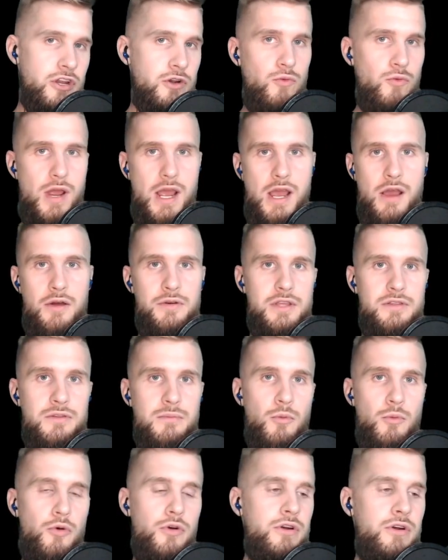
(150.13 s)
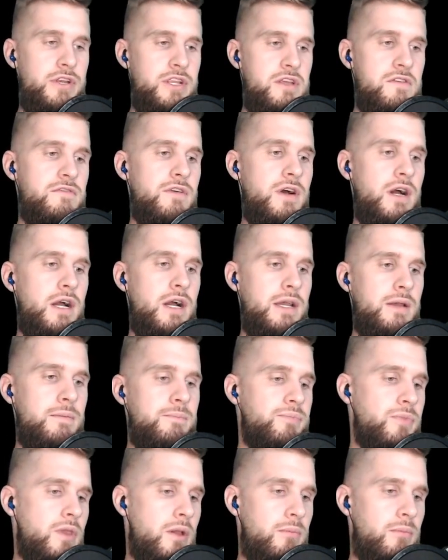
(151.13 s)
around into more DeFi
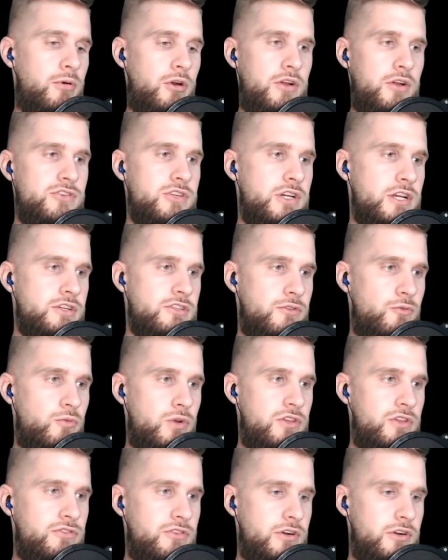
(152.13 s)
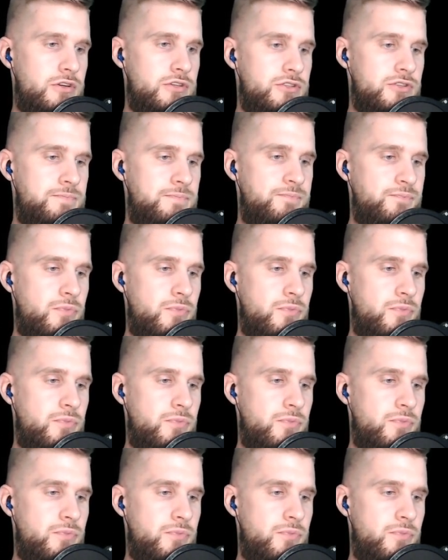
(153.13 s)
projects and research.